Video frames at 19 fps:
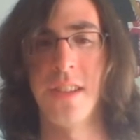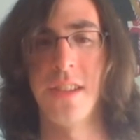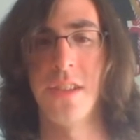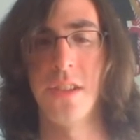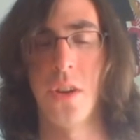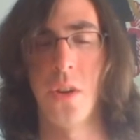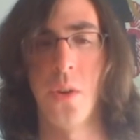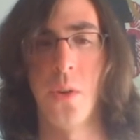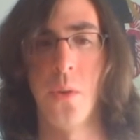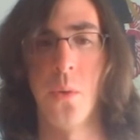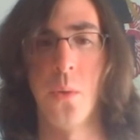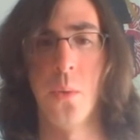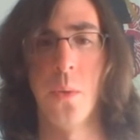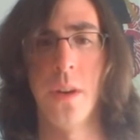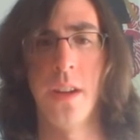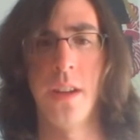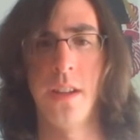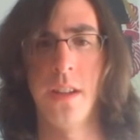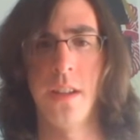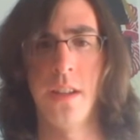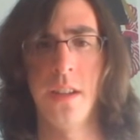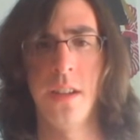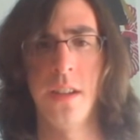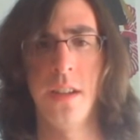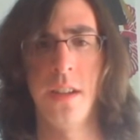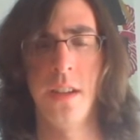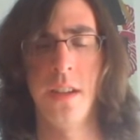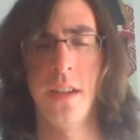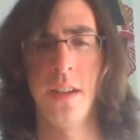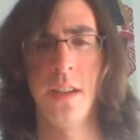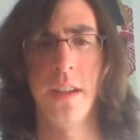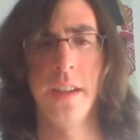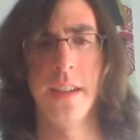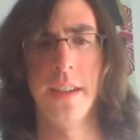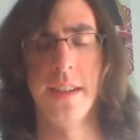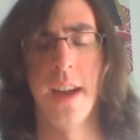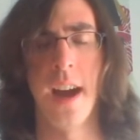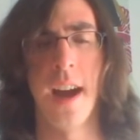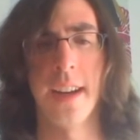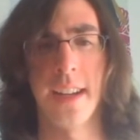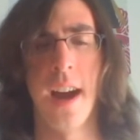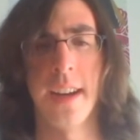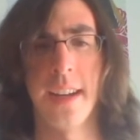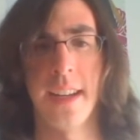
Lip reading: so not